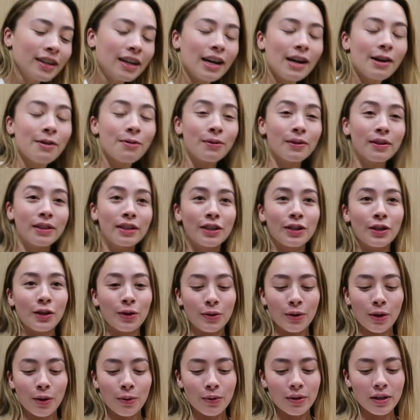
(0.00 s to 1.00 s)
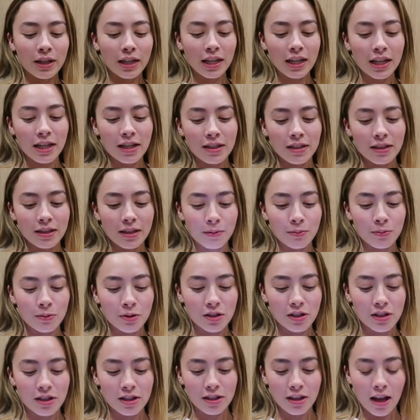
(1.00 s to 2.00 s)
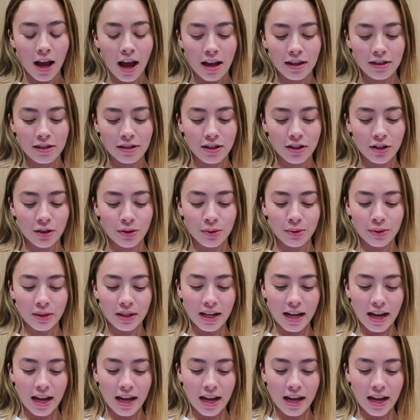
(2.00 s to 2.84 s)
I really don't know what it is. I'm just asking you to